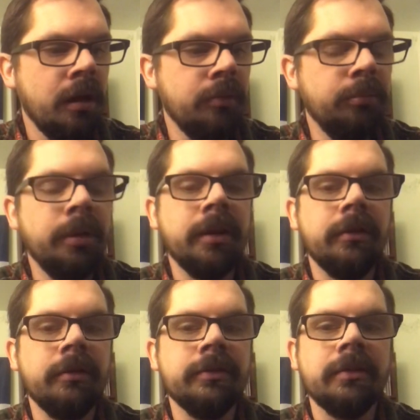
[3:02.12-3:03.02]
But
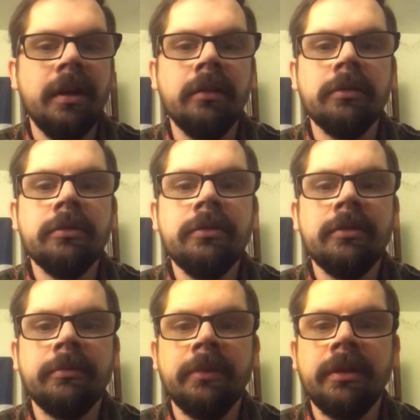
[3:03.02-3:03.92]
there's elders,
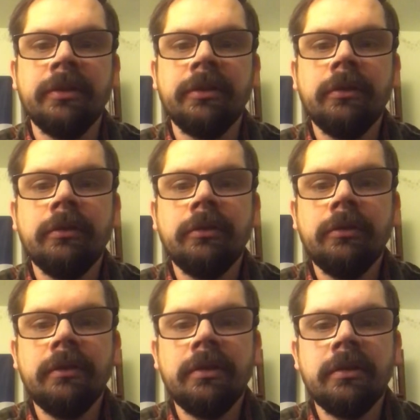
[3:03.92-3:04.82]
ministerial
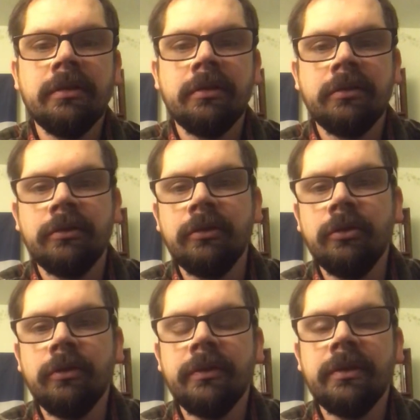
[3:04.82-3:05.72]
servants,
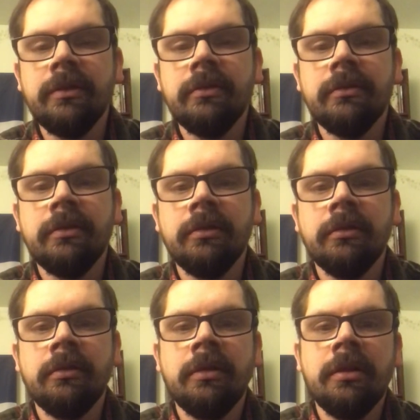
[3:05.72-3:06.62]
circuit overseers,
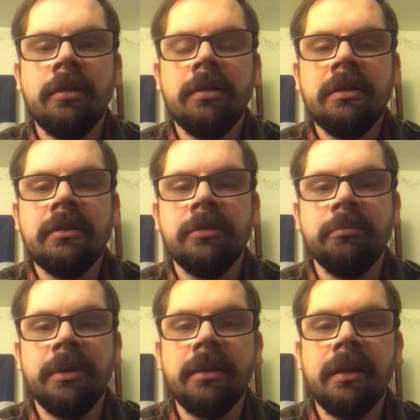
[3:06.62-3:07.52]

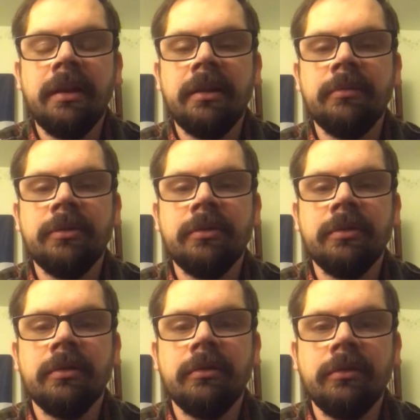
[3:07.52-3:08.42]
some big names who
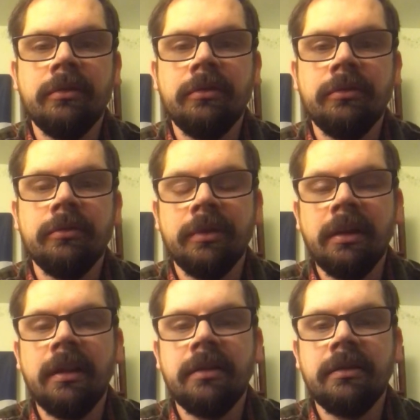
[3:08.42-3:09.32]
are
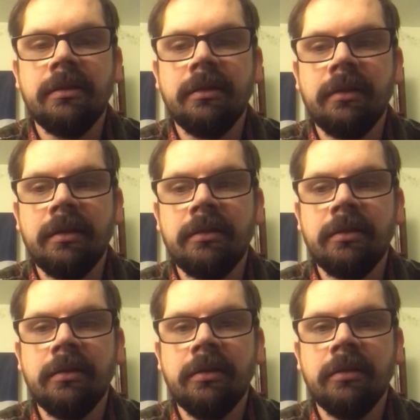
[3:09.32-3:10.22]
realizing that
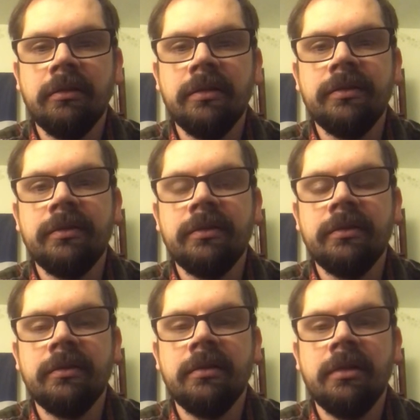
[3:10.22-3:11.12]

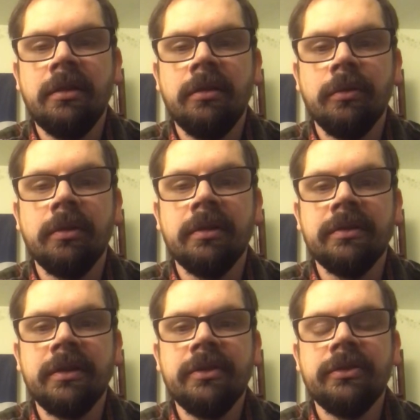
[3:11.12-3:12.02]
this
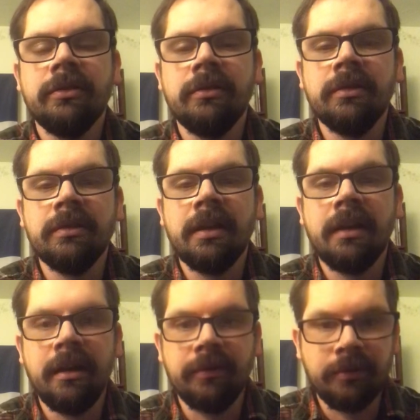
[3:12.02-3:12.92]
organization does not
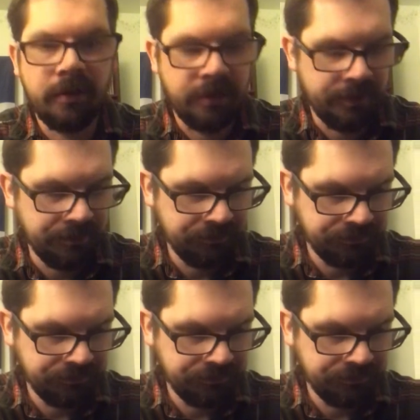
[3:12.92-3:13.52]
have it right.